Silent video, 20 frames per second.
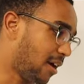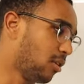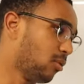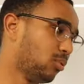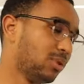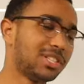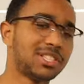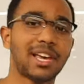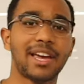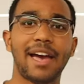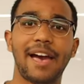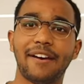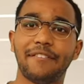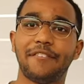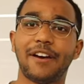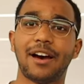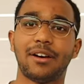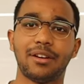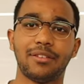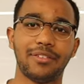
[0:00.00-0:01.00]
we say
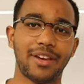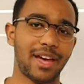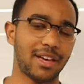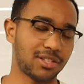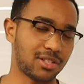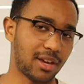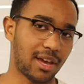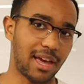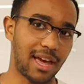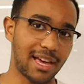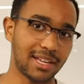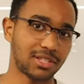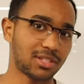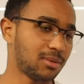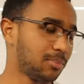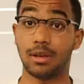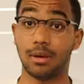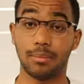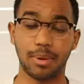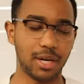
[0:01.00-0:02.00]
f out of
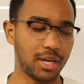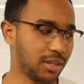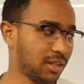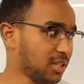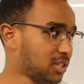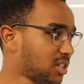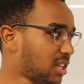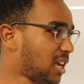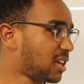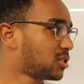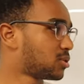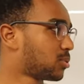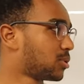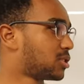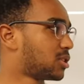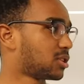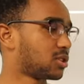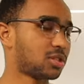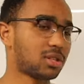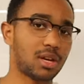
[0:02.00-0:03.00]
s, but in this case,
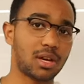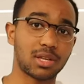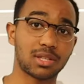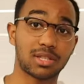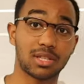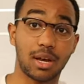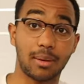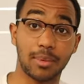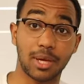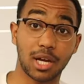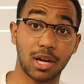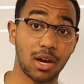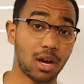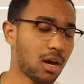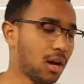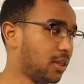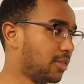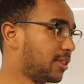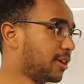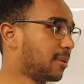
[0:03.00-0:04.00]
we're just
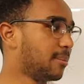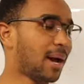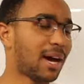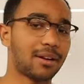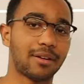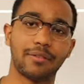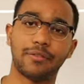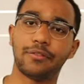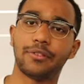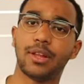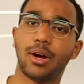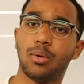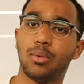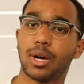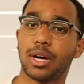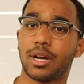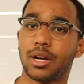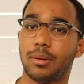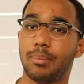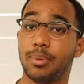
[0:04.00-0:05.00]
summing the amount of flow
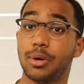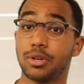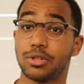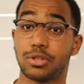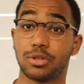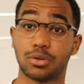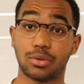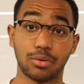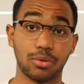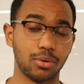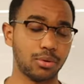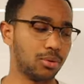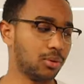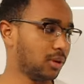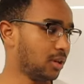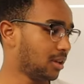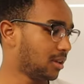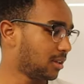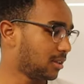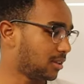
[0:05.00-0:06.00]
we're gonna push
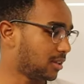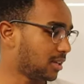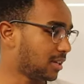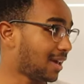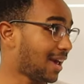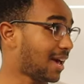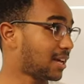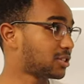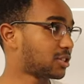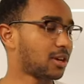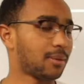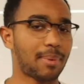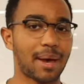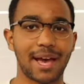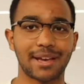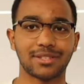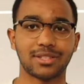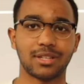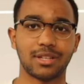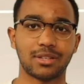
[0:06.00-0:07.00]
through the edge
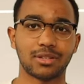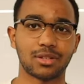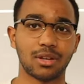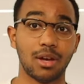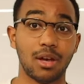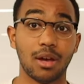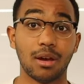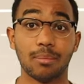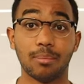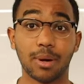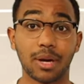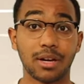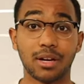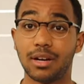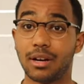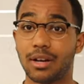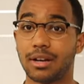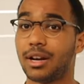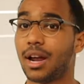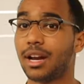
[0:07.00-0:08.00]
capacities.
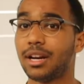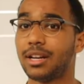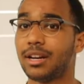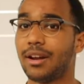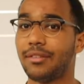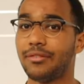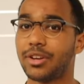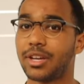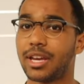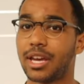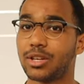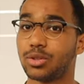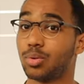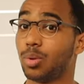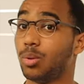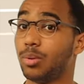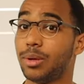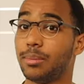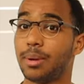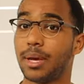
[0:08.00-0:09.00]
But not in every case
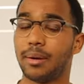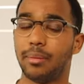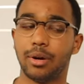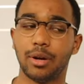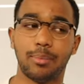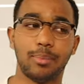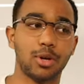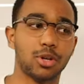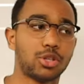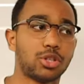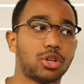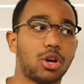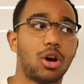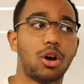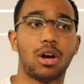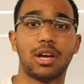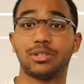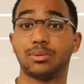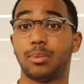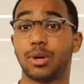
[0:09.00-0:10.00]
will we be able to push
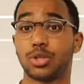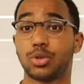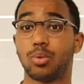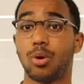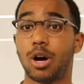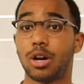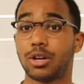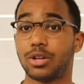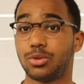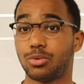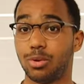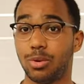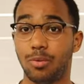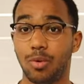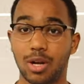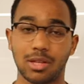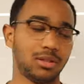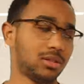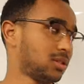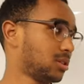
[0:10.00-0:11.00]
as much water as we
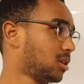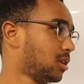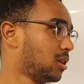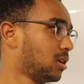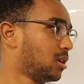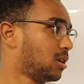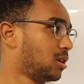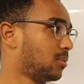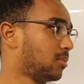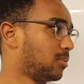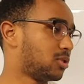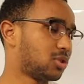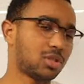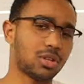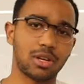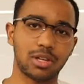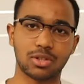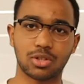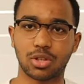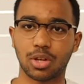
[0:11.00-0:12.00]
want.
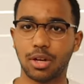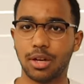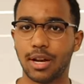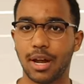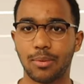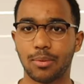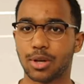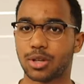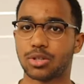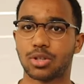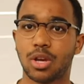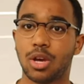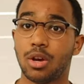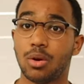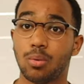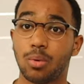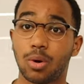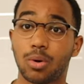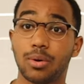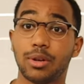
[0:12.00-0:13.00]
So in certain networks,
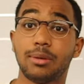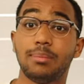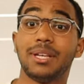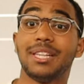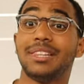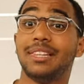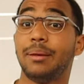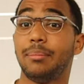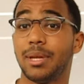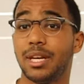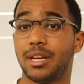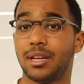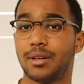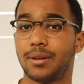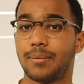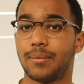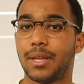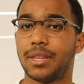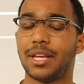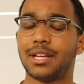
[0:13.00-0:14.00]
we're going to be
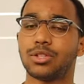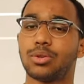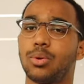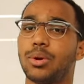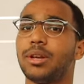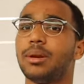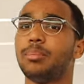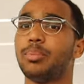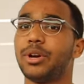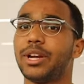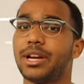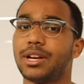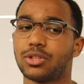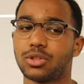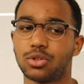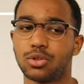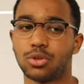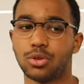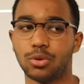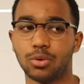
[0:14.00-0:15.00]
limited, and that's going to bring
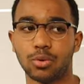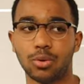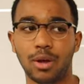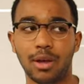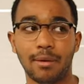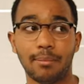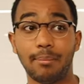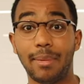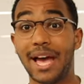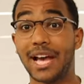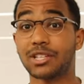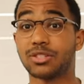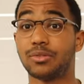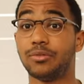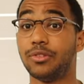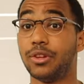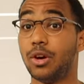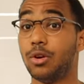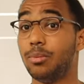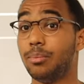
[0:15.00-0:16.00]
us to max
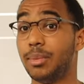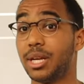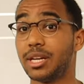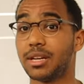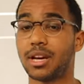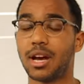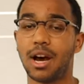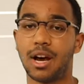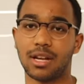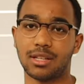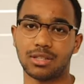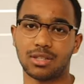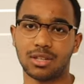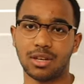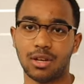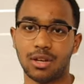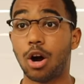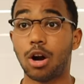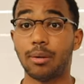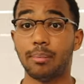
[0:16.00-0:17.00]
flow, min cut.
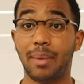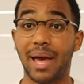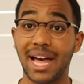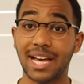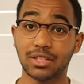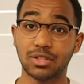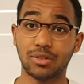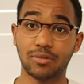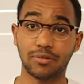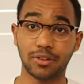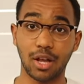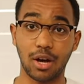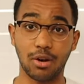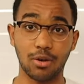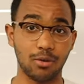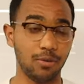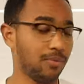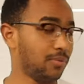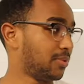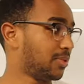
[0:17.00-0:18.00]
Our max
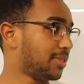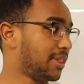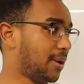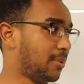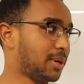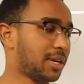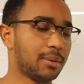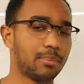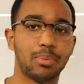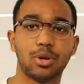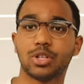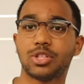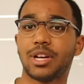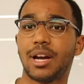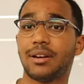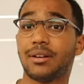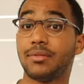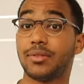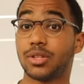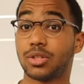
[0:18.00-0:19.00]
flow that we can push
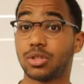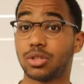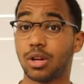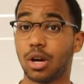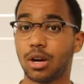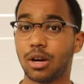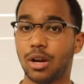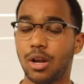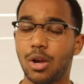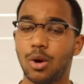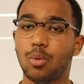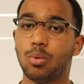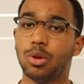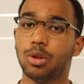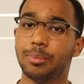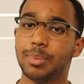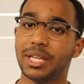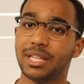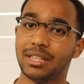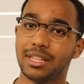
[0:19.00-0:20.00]
out of the start
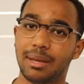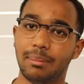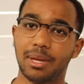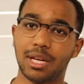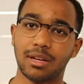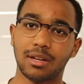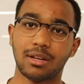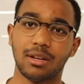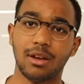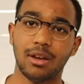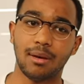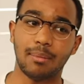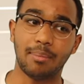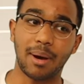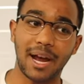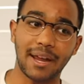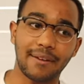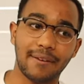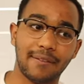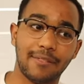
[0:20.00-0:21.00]
will be limited
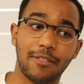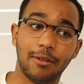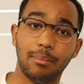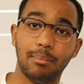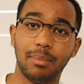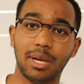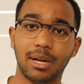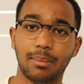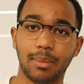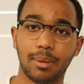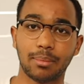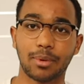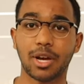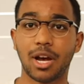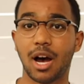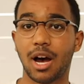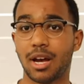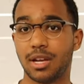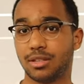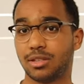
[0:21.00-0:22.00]
by the minimum
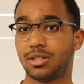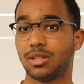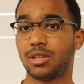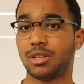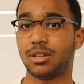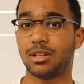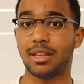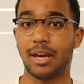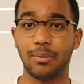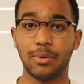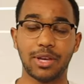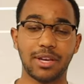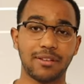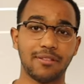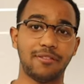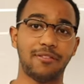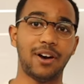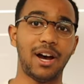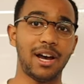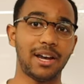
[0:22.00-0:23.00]
cut that we
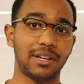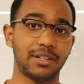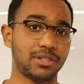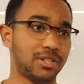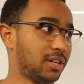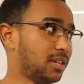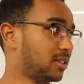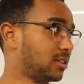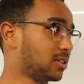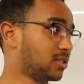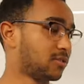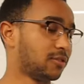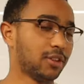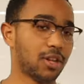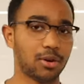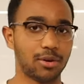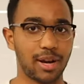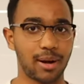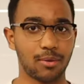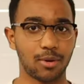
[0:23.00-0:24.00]
can find in this
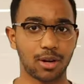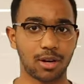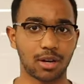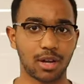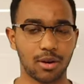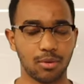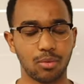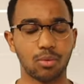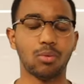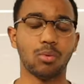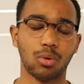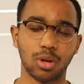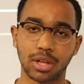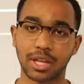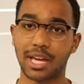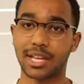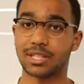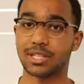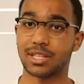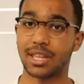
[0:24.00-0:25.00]
flow network, and we'll
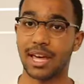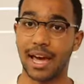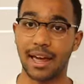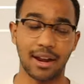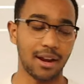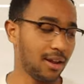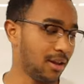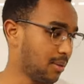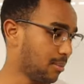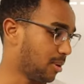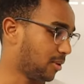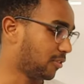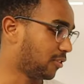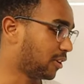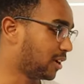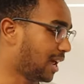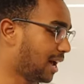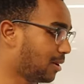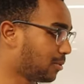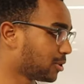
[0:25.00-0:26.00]
get to that. But
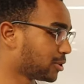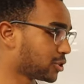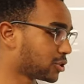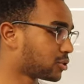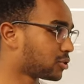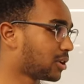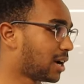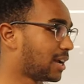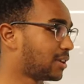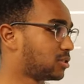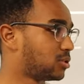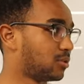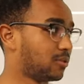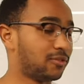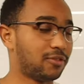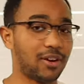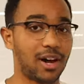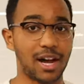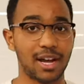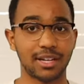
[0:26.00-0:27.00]
for now, we're just trying to
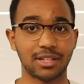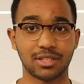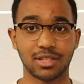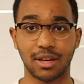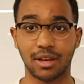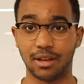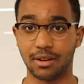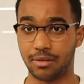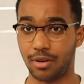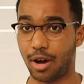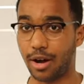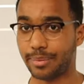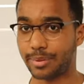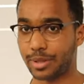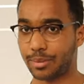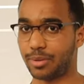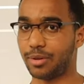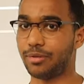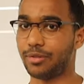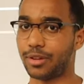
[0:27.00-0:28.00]
find an
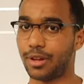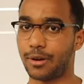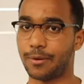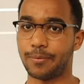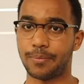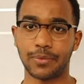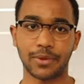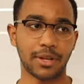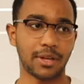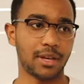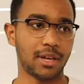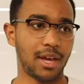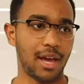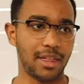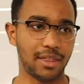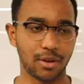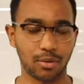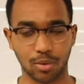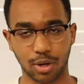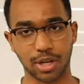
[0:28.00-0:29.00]
optimal flow
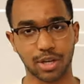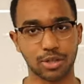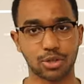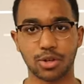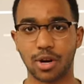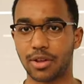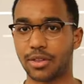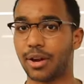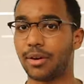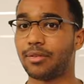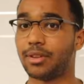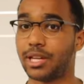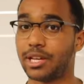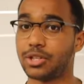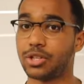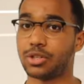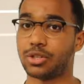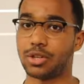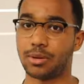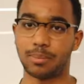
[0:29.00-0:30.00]
and then we're gonna draw that
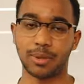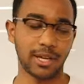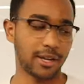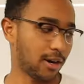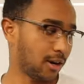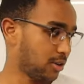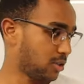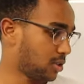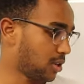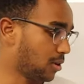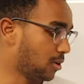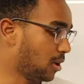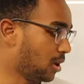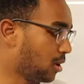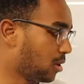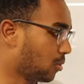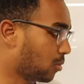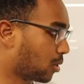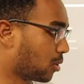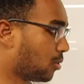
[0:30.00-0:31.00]
relationship later. So
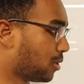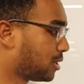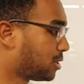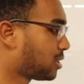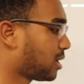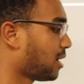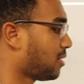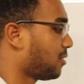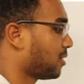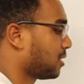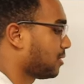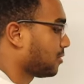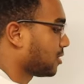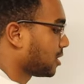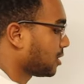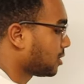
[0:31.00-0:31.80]
we're going to get rid of